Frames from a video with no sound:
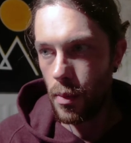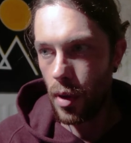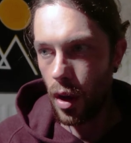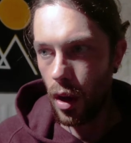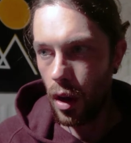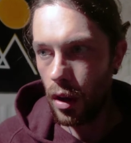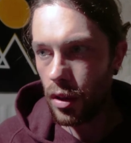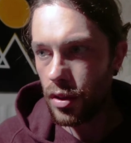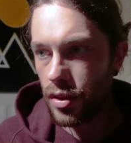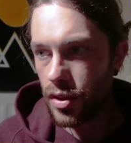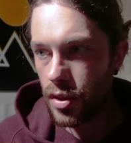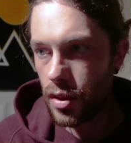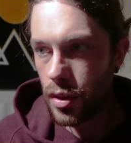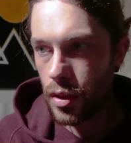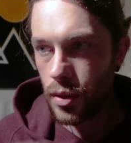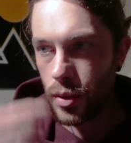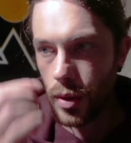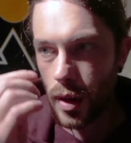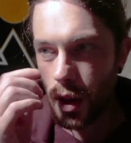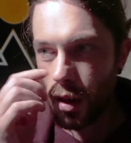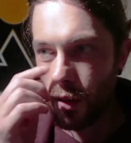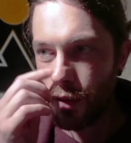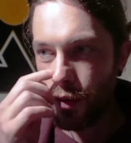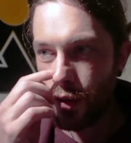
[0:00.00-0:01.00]

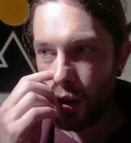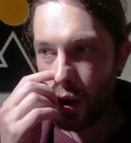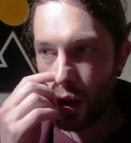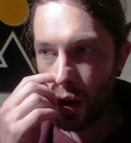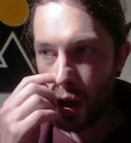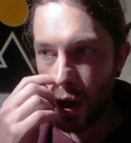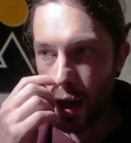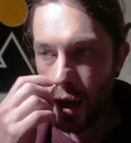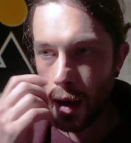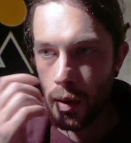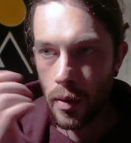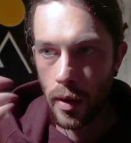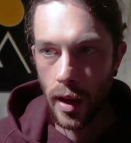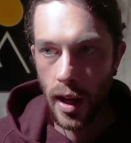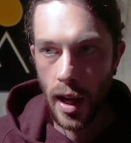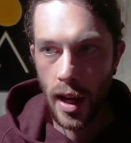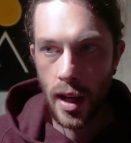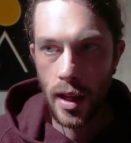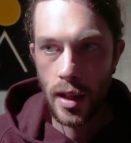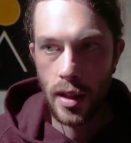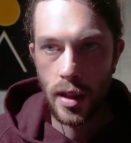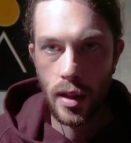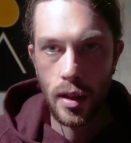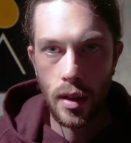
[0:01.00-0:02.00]
Also, if you're out
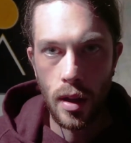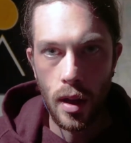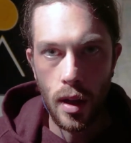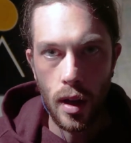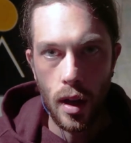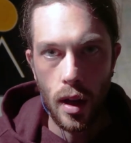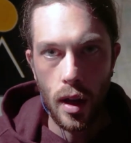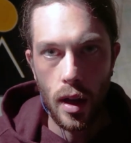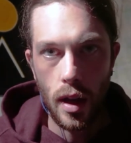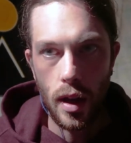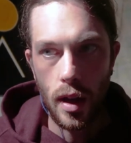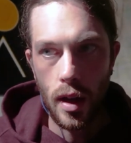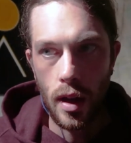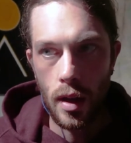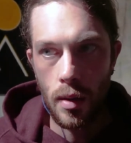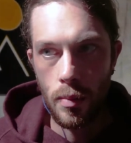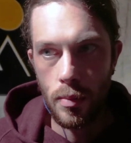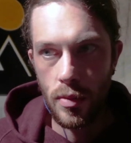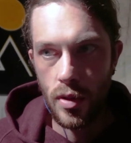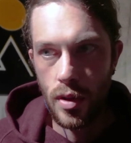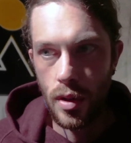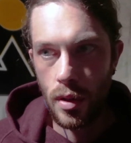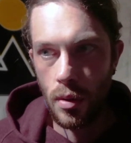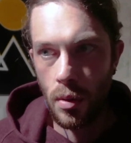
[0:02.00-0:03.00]
guiding,
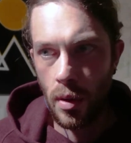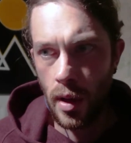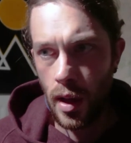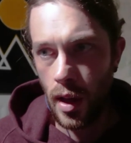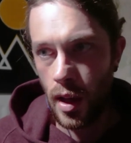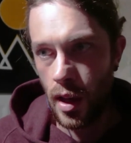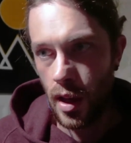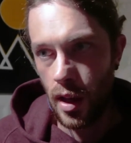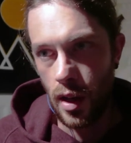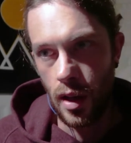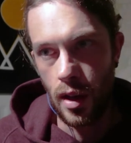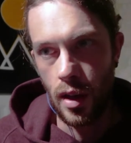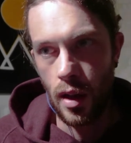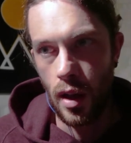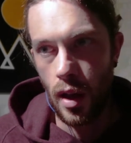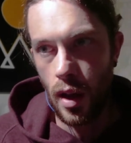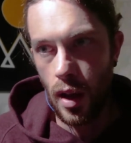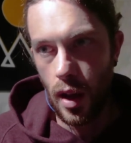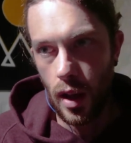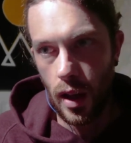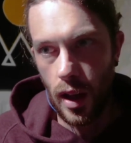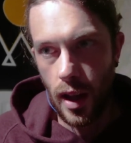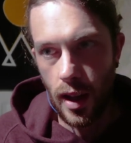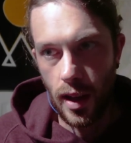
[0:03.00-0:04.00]
doing
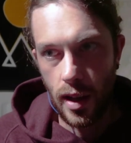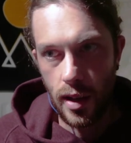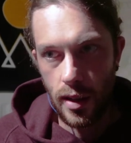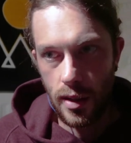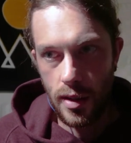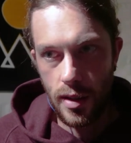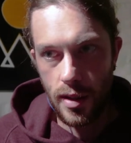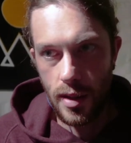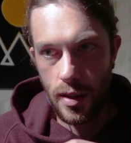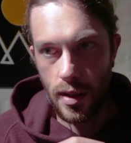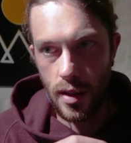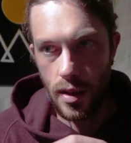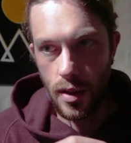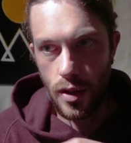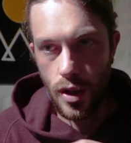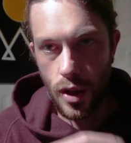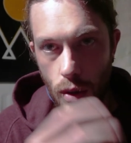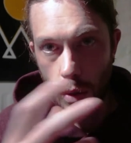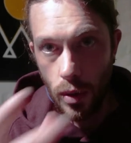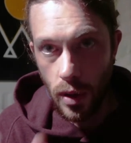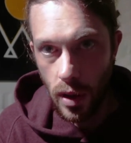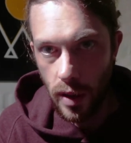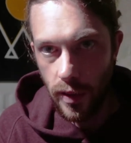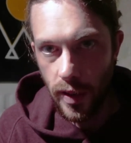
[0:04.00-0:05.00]
like
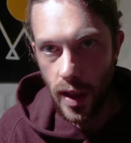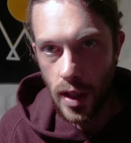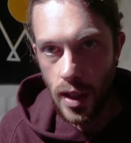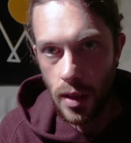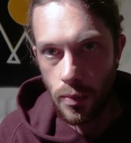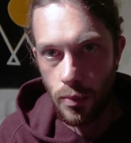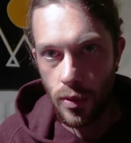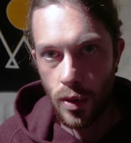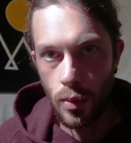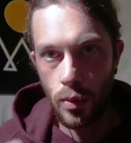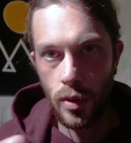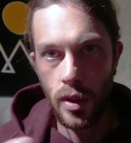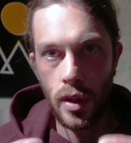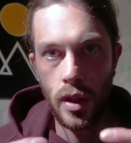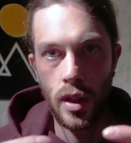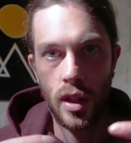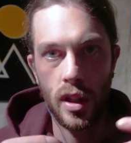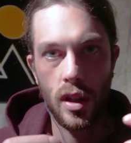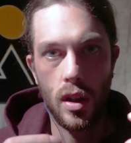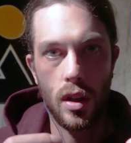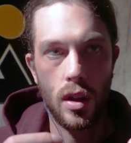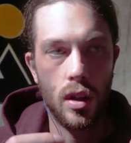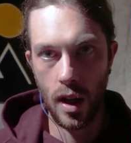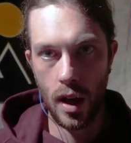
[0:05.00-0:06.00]
Duke of Edinburgh
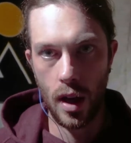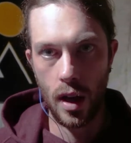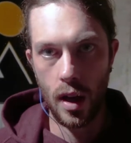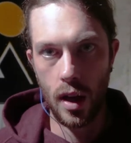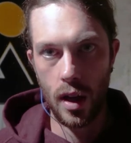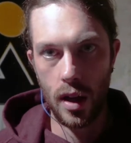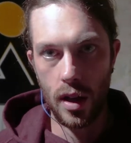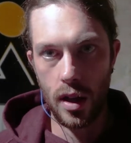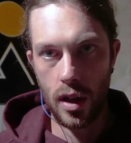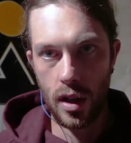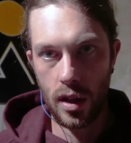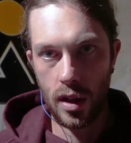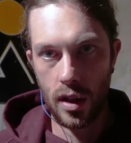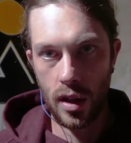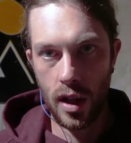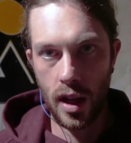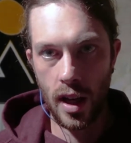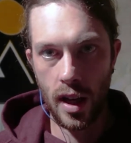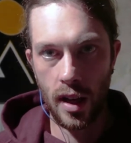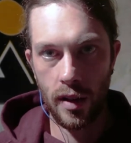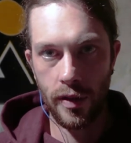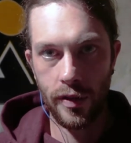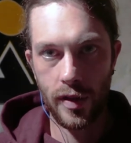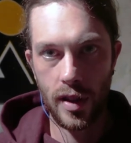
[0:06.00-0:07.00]
work, you're going
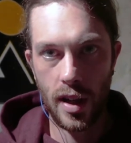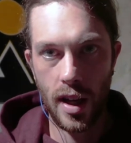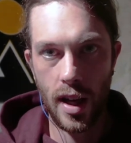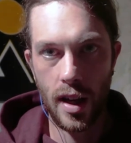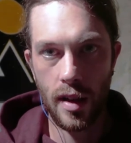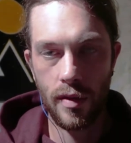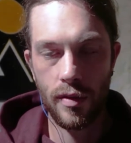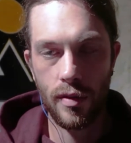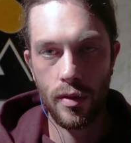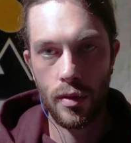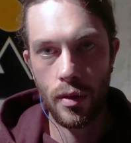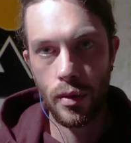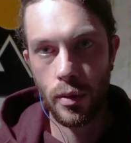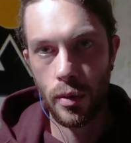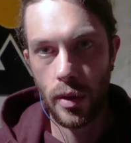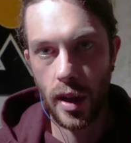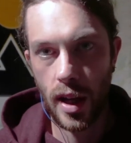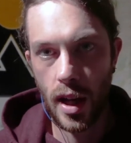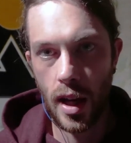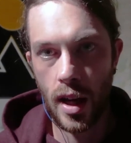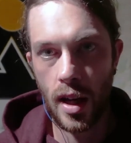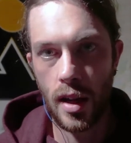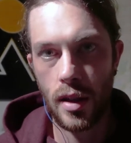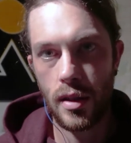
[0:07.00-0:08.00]
to have route
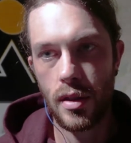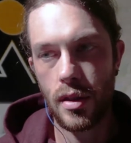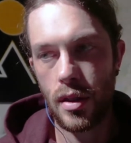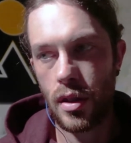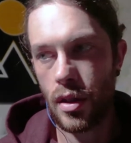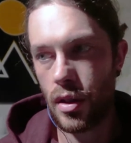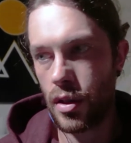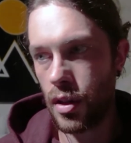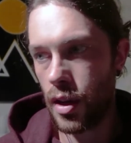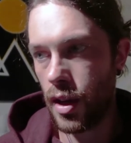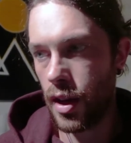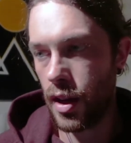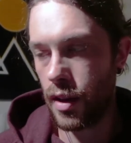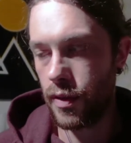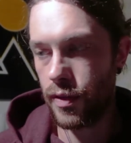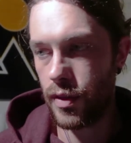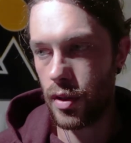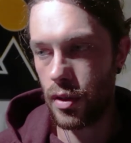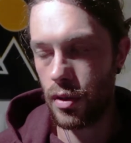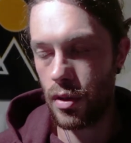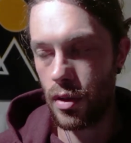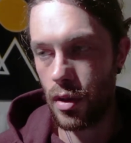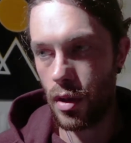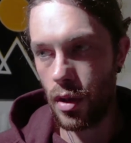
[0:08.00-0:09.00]
cards, and you're going to have
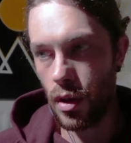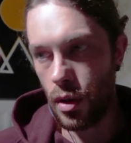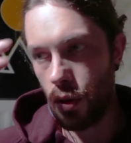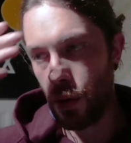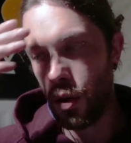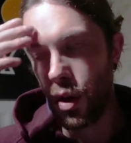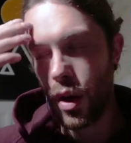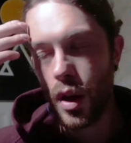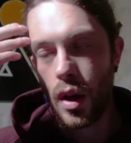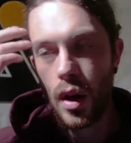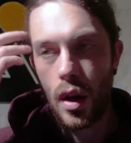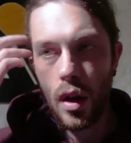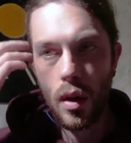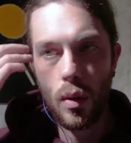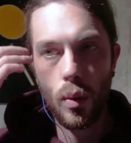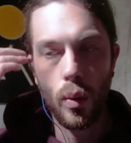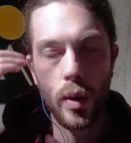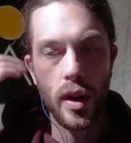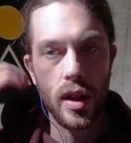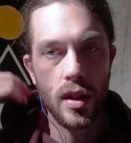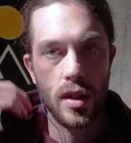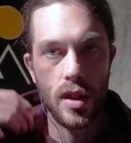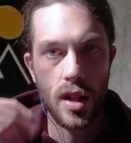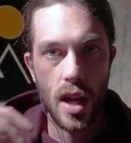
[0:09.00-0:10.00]
to know
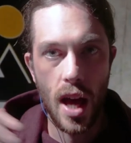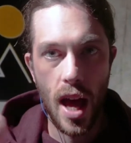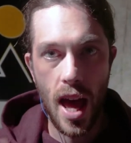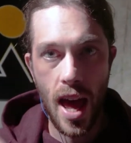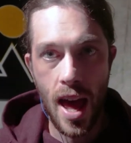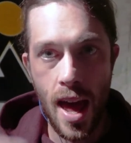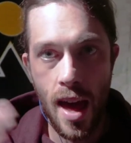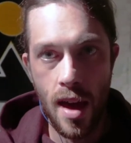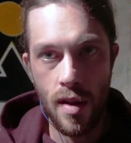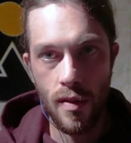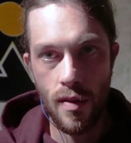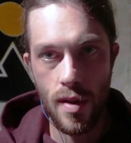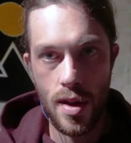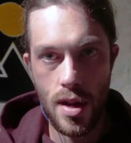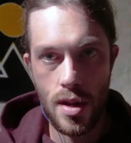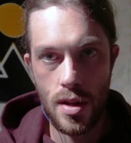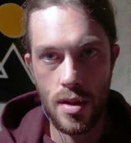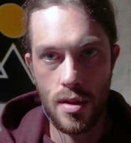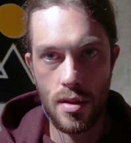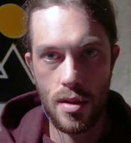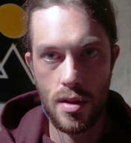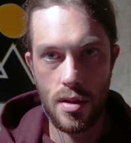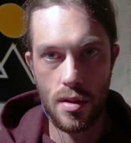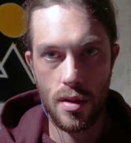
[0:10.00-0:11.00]
which
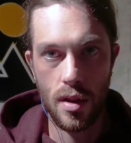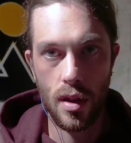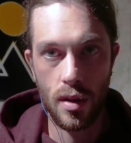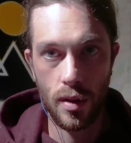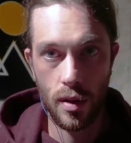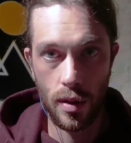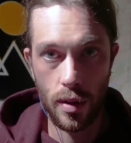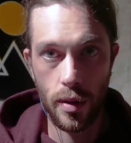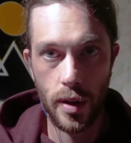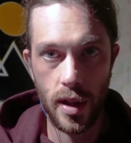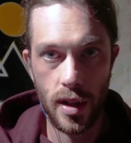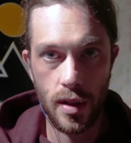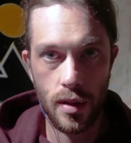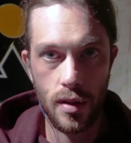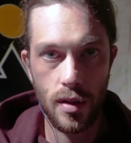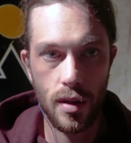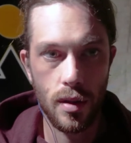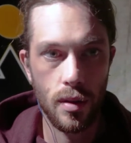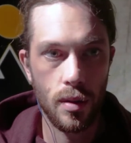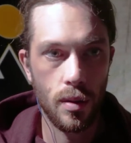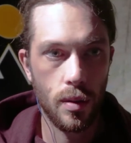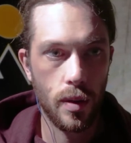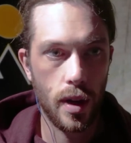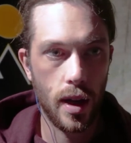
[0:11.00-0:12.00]
areas you're going
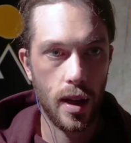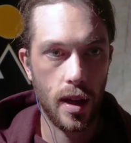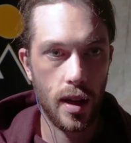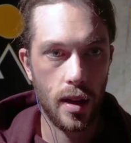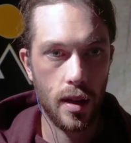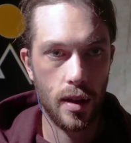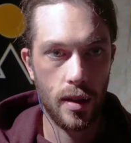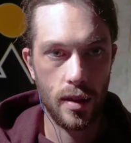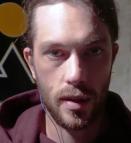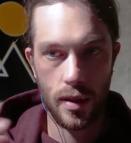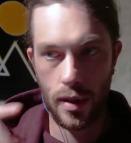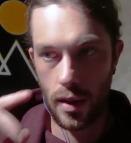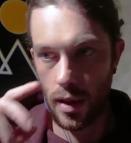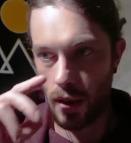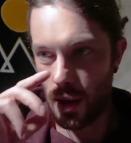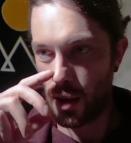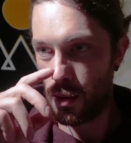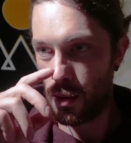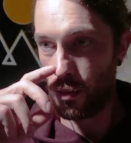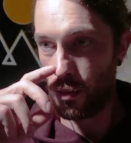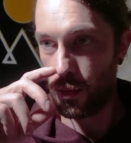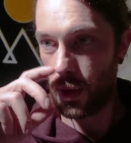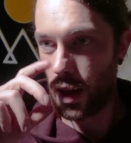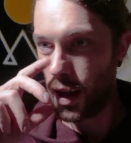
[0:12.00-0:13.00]
to and
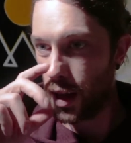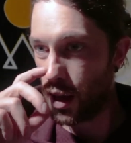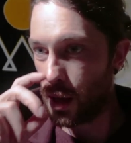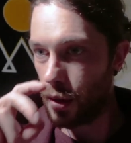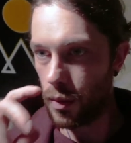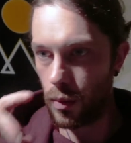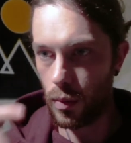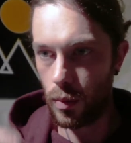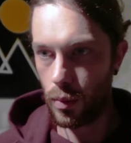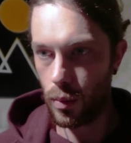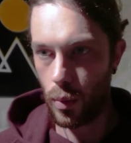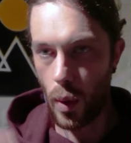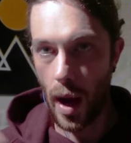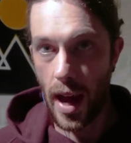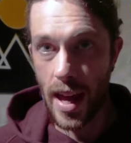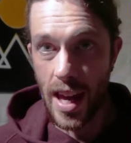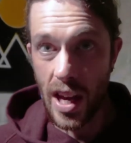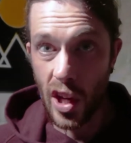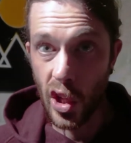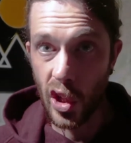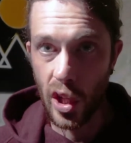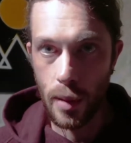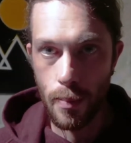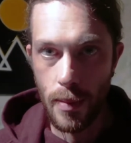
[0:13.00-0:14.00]
like where
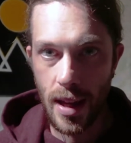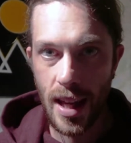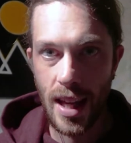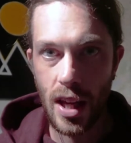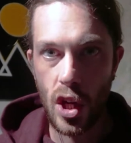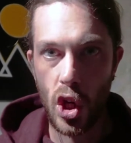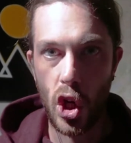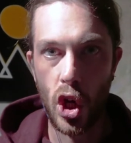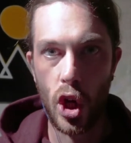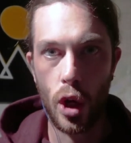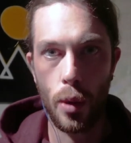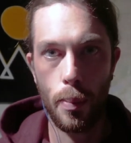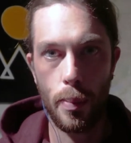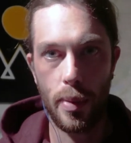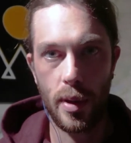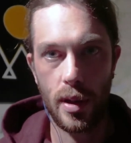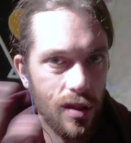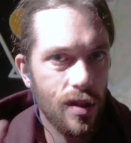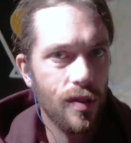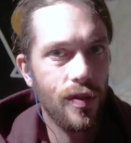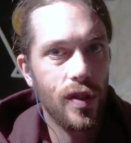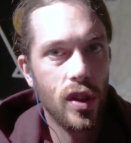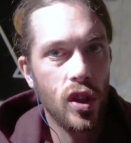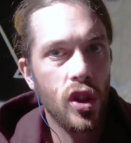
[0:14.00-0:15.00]
you're going to meet up.
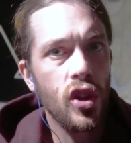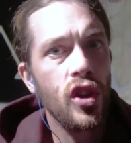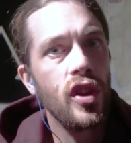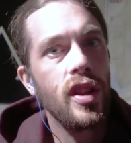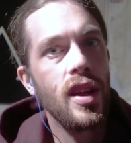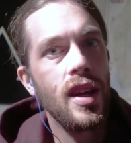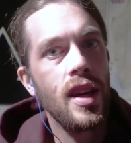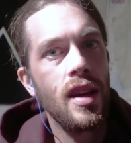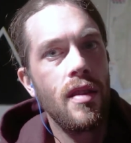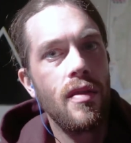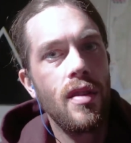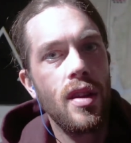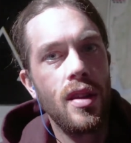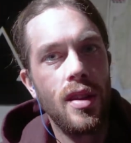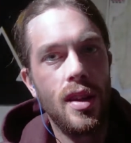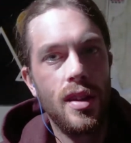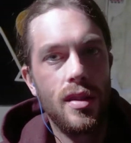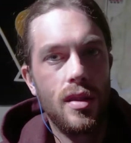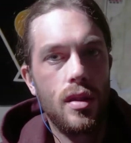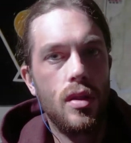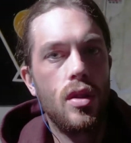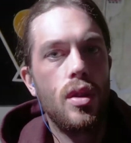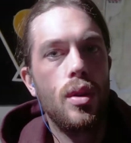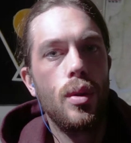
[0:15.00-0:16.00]
So if you know the area,
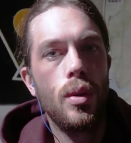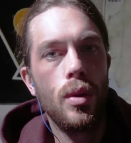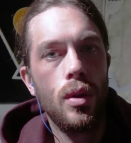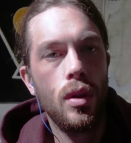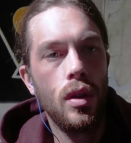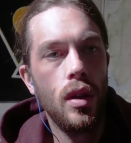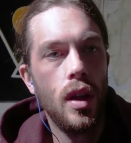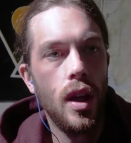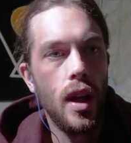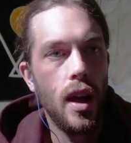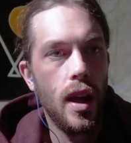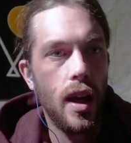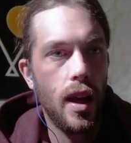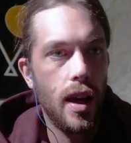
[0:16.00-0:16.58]
that's cool.